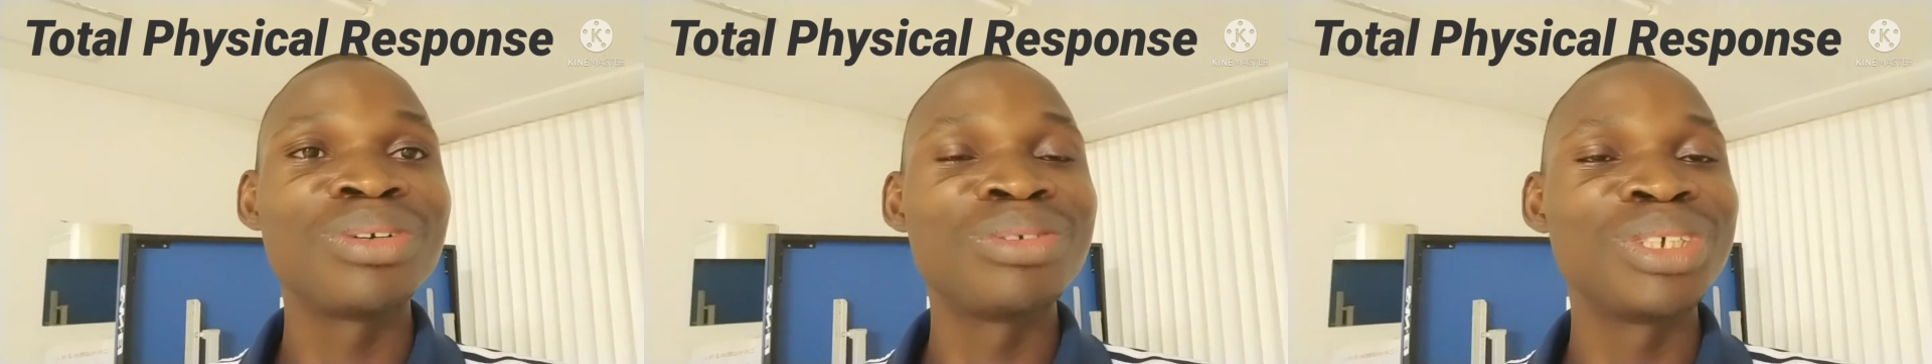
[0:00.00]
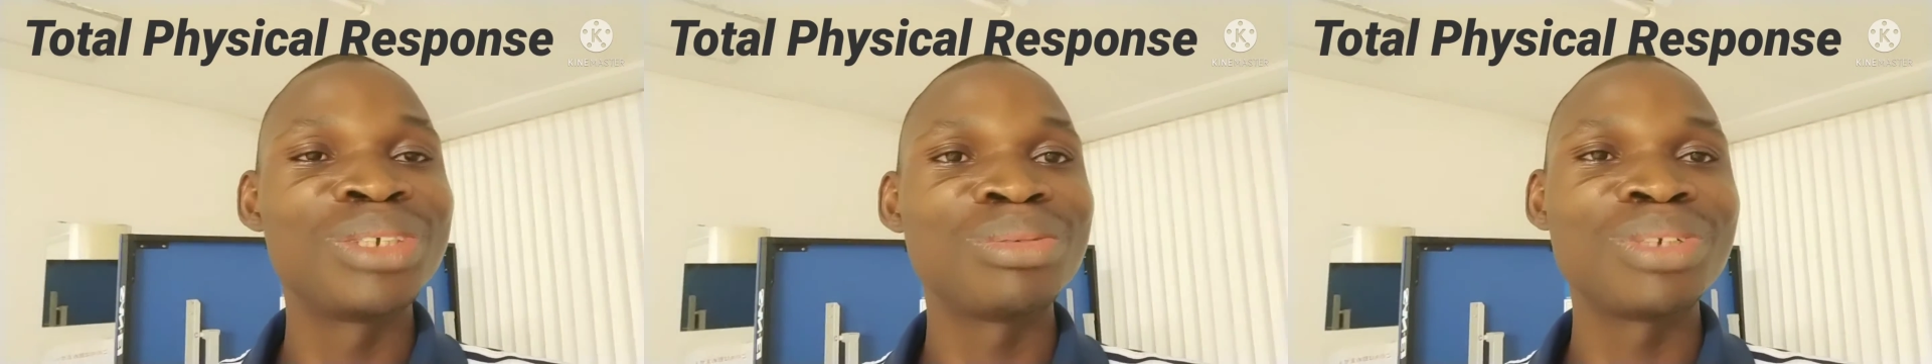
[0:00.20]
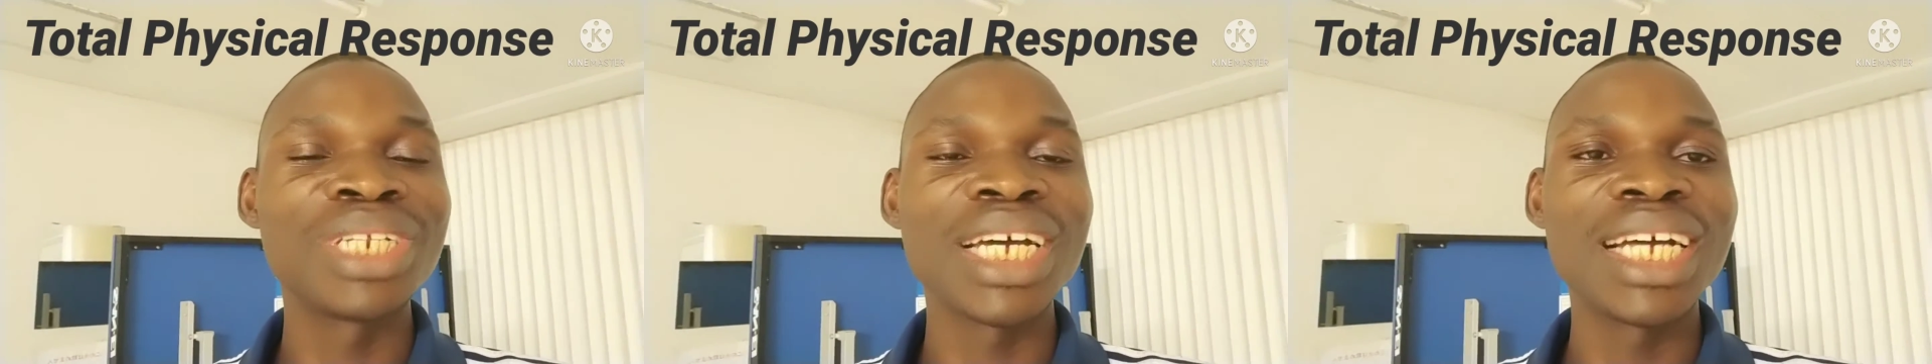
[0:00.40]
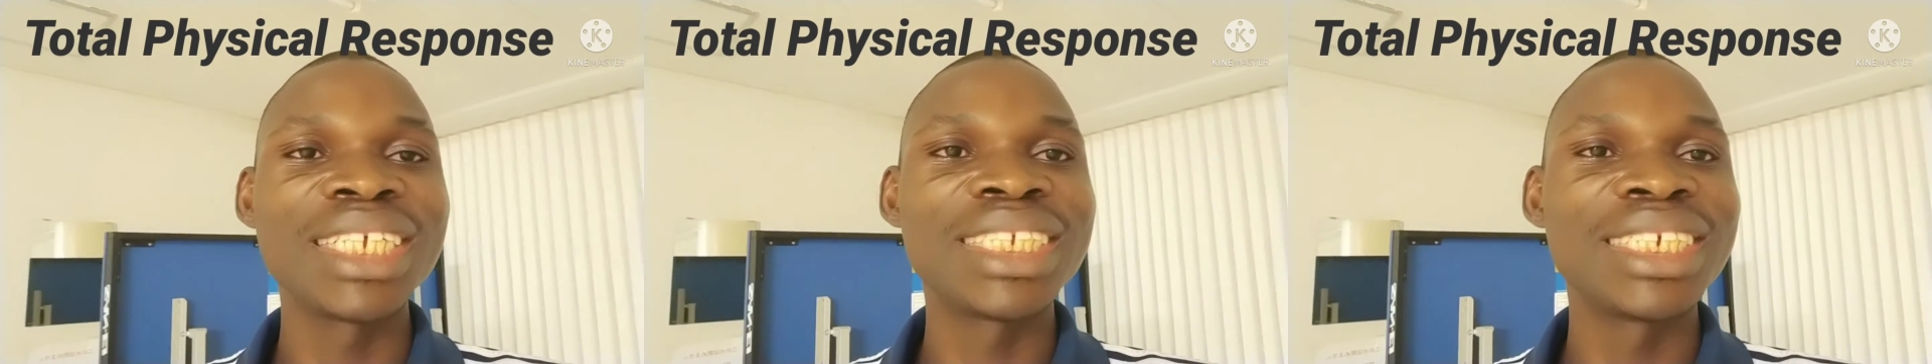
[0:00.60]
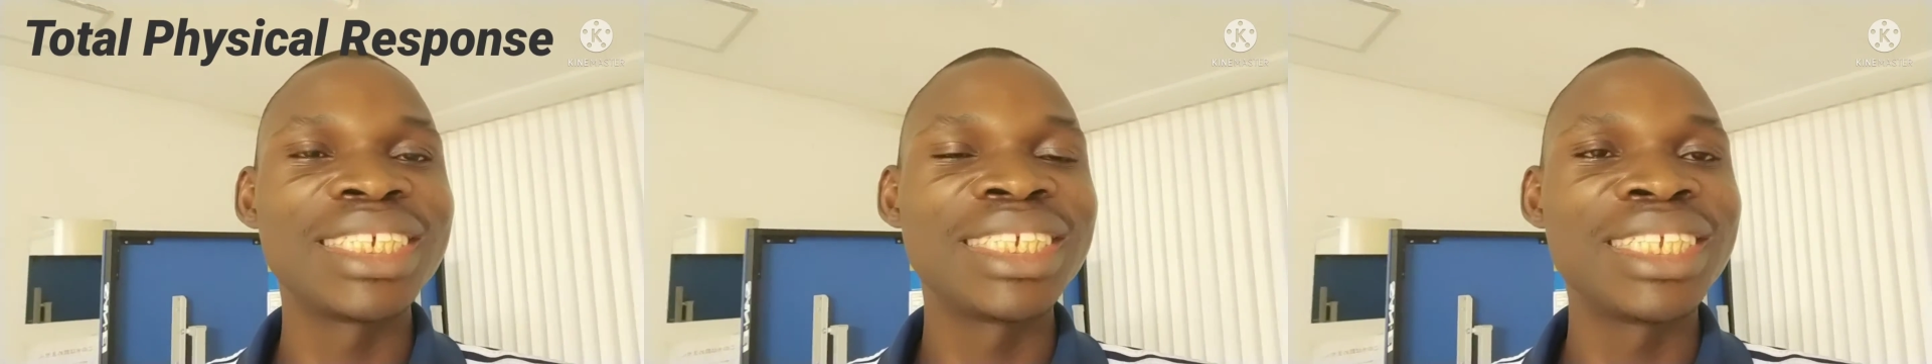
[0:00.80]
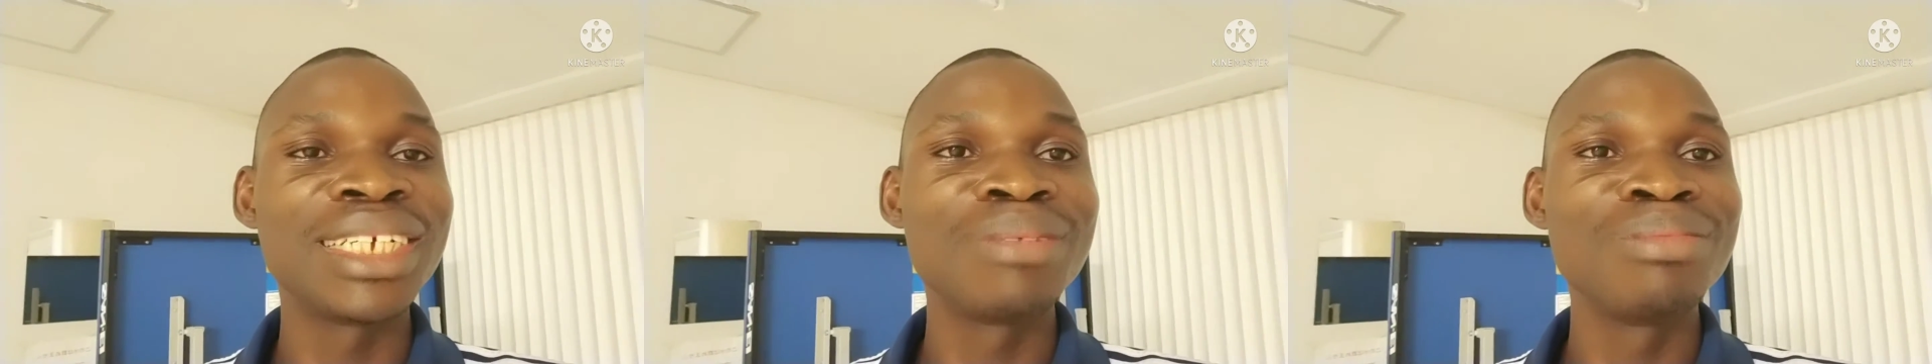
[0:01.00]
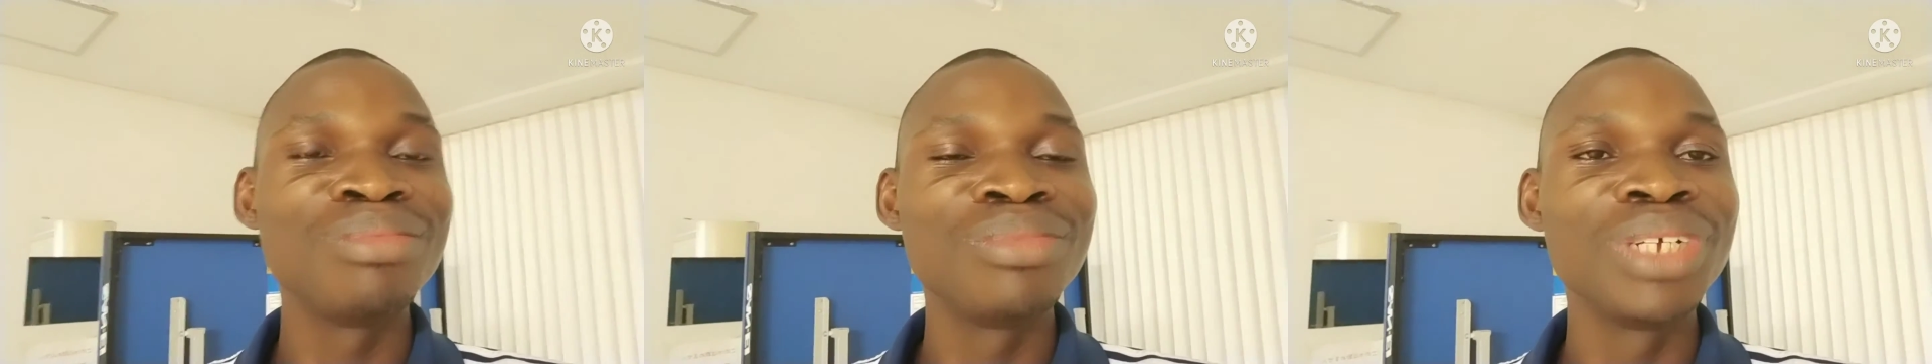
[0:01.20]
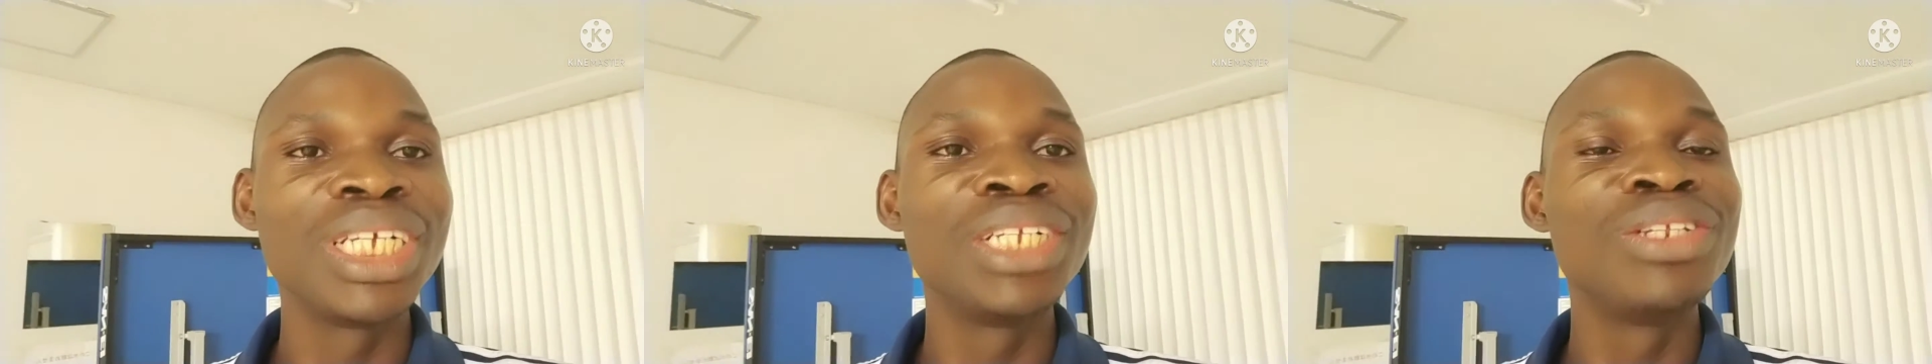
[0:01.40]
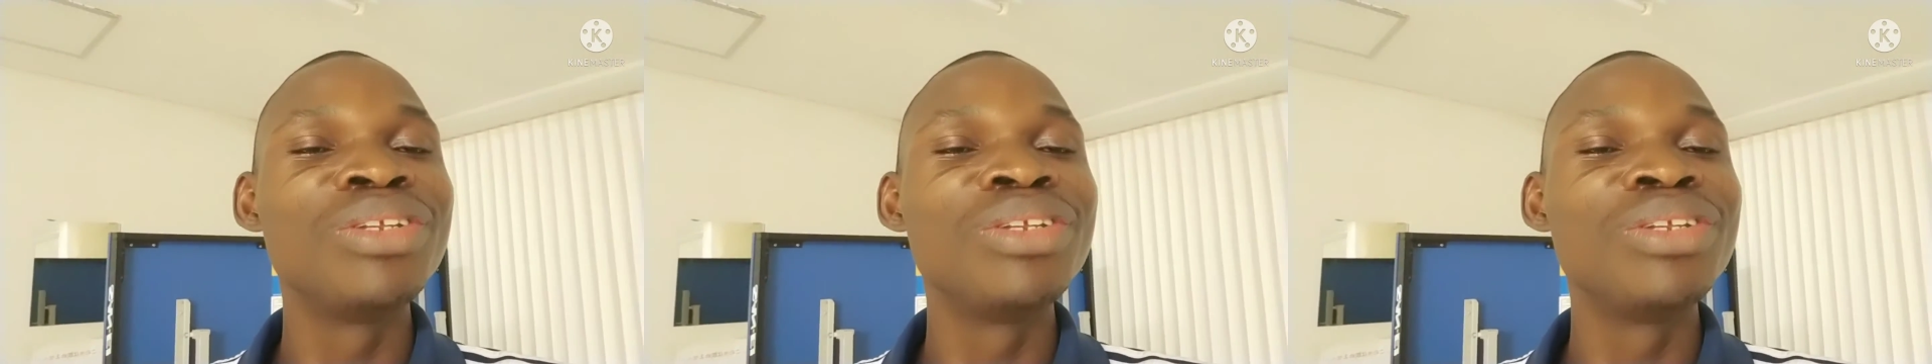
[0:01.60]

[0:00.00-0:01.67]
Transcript: response, as its name,